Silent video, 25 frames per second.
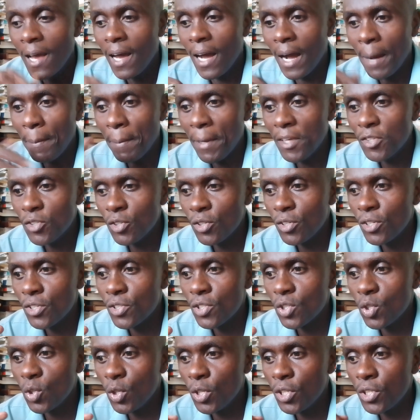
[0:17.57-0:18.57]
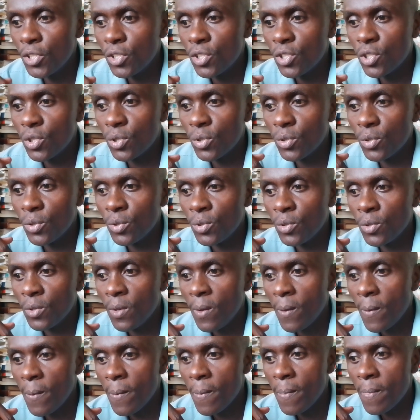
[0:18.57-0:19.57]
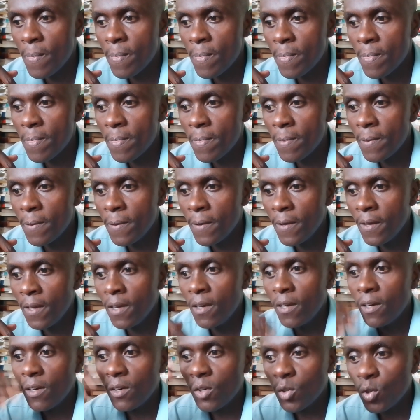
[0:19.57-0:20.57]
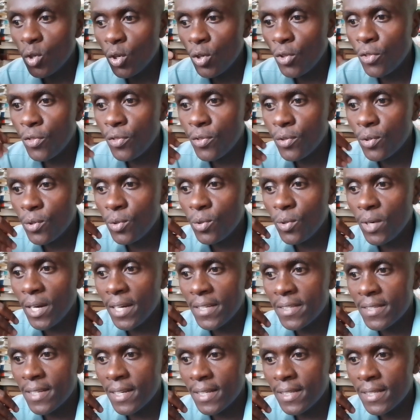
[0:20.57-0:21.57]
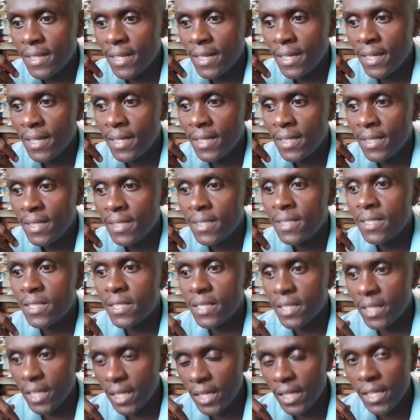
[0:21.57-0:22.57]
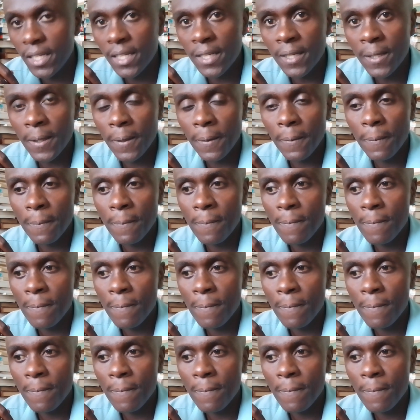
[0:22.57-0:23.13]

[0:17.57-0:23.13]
A person is going to go through a certain training